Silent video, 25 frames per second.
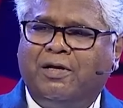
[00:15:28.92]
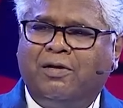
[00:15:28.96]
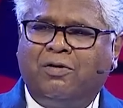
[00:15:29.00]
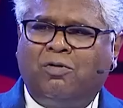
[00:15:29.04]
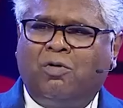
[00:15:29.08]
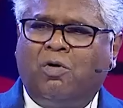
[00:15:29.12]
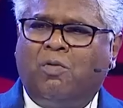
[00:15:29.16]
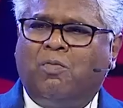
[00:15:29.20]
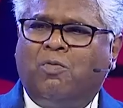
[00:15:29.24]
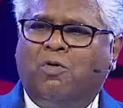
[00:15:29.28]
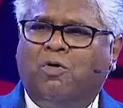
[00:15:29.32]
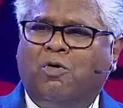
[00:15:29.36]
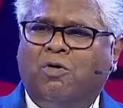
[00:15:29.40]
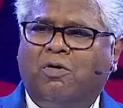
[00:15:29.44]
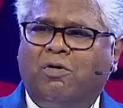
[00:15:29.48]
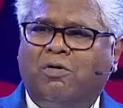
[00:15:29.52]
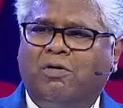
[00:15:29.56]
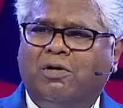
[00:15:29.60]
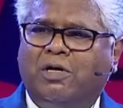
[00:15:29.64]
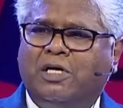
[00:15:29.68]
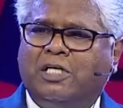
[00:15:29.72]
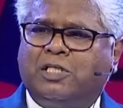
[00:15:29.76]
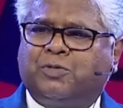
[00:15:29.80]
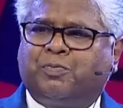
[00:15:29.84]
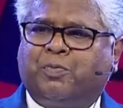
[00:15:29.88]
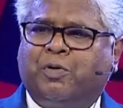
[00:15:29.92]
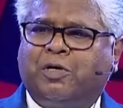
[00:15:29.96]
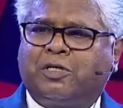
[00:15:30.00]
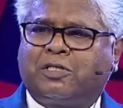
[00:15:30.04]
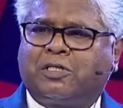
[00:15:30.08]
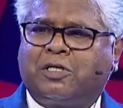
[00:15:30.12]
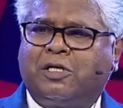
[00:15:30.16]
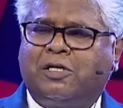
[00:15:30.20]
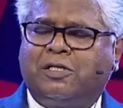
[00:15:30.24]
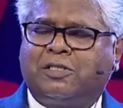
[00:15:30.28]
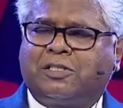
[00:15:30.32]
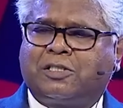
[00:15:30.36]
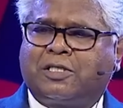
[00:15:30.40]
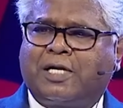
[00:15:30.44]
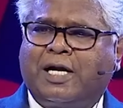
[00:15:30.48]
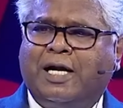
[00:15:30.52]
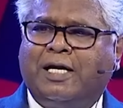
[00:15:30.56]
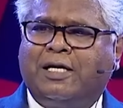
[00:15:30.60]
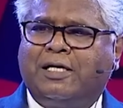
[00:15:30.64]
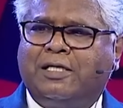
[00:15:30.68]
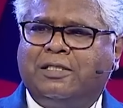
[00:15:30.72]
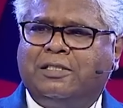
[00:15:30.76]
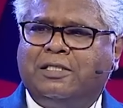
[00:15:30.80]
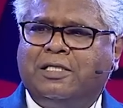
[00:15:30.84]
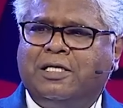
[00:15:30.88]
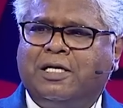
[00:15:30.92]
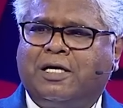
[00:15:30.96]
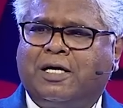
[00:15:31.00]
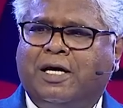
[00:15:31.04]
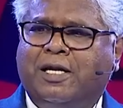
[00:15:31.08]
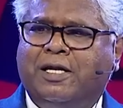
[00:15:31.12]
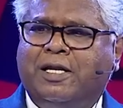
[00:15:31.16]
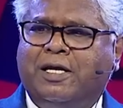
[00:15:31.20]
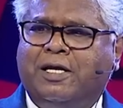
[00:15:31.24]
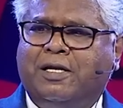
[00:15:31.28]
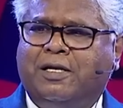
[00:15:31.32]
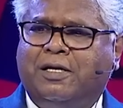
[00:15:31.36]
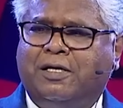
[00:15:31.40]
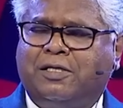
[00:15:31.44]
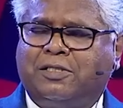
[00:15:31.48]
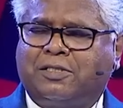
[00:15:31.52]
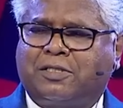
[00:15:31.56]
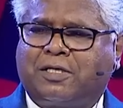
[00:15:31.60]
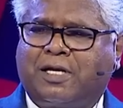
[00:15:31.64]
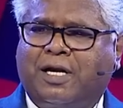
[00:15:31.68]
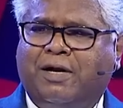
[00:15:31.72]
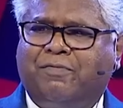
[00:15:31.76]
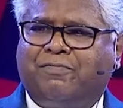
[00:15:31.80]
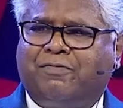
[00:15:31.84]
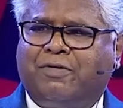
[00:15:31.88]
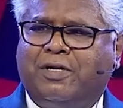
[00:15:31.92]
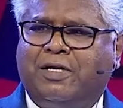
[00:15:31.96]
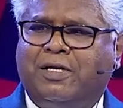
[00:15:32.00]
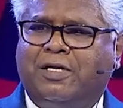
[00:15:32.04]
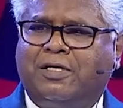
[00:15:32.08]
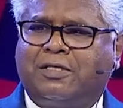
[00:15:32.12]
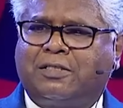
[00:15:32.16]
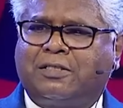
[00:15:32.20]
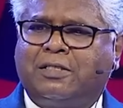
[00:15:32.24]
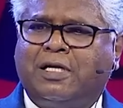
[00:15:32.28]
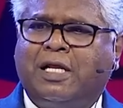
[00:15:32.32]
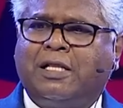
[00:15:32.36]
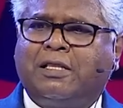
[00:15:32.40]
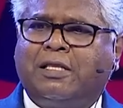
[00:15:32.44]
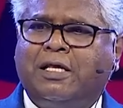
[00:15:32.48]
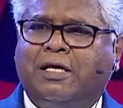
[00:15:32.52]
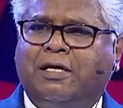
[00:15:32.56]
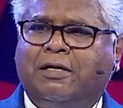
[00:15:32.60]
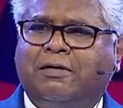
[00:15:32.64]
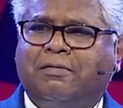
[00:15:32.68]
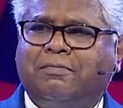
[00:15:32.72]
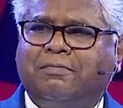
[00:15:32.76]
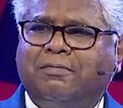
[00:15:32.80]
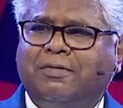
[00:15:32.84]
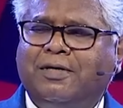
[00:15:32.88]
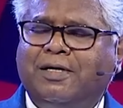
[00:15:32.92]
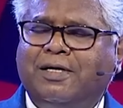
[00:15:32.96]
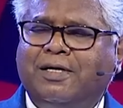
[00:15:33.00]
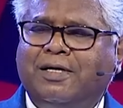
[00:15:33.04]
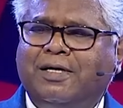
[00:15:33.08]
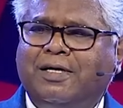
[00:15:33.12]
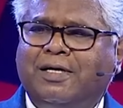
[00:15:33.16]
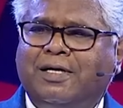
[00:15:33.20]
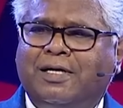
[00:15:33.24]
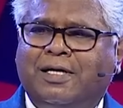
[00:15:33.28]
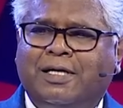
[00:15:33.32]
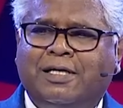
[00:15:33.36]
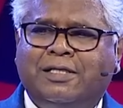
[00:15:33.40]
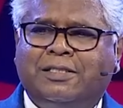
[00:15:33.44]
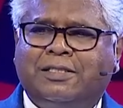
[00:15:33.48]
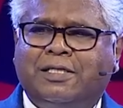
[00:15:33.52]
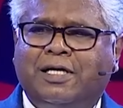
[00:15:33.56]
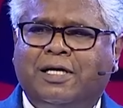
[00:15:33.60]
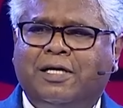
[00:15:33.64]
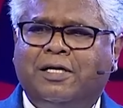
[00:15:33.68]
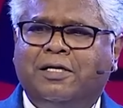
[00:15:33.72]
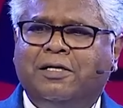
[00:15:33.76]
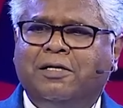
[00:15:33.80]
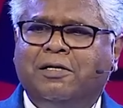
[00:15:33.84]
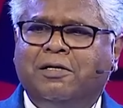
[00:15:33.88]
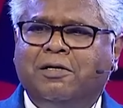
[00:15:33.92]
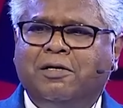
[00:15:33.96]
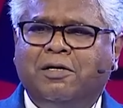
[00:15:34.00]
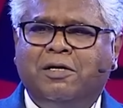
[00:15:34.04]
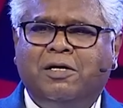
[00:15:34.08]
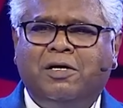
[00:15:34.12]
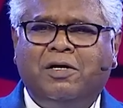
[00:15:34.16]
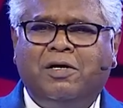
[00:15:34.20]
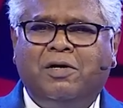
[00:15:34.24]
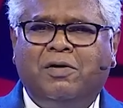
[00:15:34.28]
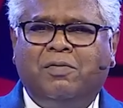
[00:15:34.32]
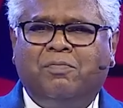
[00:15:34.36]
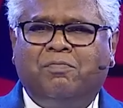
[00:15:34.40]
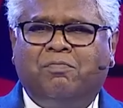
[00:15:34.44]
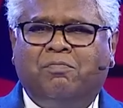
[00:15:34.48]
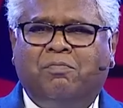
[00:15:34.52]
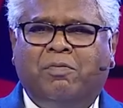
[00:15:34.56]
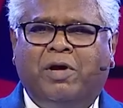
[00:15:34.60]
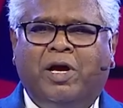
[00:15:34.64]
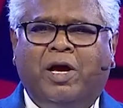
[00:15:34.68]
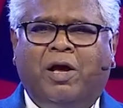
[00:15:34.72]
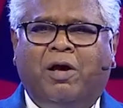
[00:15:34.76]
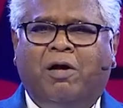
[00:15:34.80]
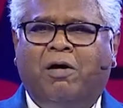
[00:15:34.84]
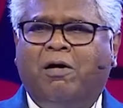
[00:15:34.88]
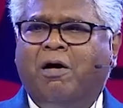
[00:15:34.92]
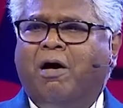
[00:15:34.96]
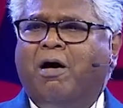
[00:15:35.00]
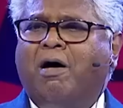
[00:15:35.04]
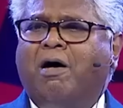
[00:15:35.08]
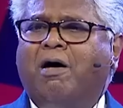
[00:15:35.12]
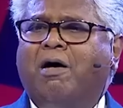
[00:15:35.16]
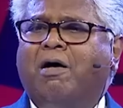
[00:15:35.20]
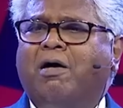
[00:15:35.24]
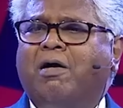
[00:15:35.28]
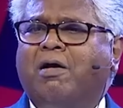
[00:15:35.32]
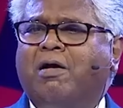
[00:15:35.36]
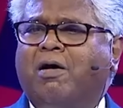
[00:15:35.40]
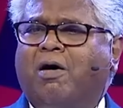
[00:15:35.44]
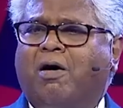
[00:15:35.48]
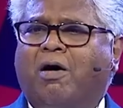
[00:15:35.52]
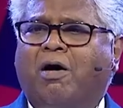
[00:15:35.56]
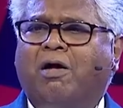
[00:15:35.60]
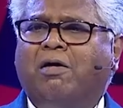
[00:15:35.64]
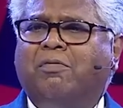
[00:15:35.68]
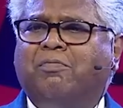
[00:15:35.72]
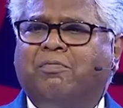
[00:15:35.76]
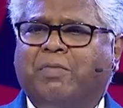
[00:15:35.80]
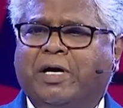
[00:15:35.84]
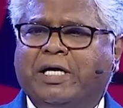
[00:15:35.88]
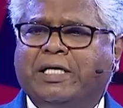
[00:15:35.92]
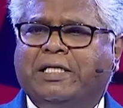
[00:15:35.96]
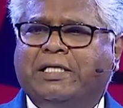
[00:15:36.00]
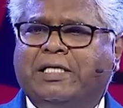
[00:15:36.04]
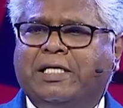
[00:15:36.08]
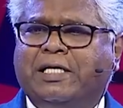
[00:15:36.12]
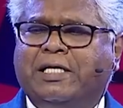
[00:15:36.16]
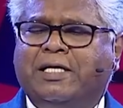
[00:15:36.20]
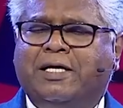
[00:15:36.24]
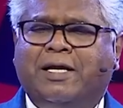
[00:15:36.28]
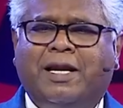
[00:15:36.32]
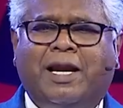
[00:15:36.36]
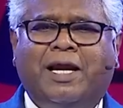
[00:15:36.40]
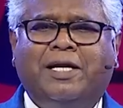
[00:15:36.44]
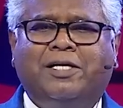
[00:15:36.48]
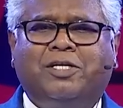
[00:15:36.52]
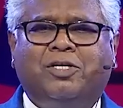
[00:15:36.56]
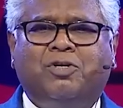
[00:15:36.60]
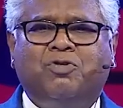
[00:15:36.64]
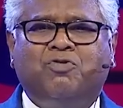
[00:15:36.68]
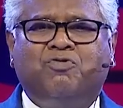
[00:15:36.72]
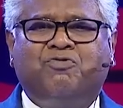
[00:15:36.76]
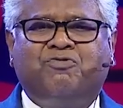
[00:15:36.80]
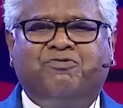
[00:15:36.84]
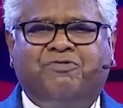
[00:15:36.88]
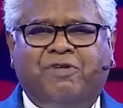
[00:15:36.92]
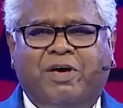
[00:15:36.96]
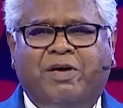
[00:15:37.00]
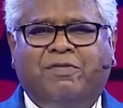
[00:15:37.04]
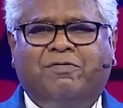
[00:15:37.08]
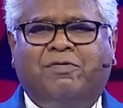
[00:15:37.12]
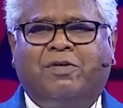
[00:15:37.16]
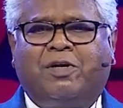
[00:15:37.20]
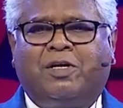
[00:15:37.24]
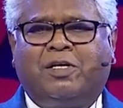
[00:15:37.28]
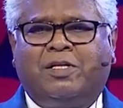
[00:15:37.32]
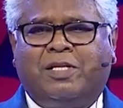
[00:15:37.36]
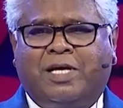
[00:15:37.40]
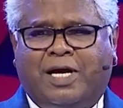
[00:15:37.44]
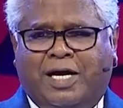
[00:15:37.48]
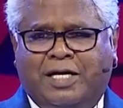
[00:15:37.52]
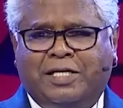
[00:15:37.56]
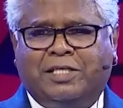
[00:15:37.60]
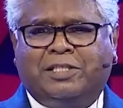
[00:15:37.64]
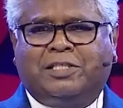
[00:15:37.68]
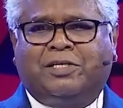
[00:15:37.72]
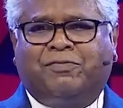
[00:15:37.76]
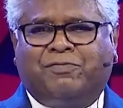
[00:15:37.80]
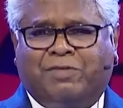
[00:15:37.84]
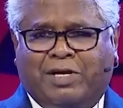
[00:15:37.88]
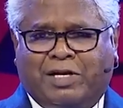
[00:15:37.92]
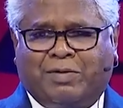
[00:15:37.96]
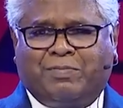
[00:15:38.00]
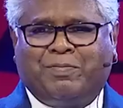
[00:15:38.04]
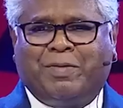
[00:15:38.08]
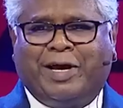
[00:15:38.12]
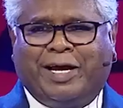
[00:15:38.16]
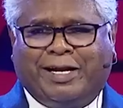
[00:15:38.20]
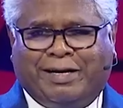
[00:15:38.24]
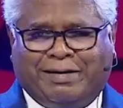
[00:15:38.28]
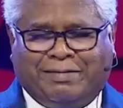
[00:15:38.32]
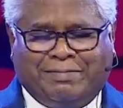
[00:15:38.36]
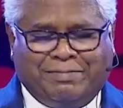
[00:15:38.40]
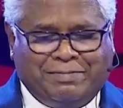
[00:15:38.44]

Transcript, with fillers: No more his personal strategy, cunningness, craftiness, nothing. He said, May God Almighty grant you favor in the eyes of that man.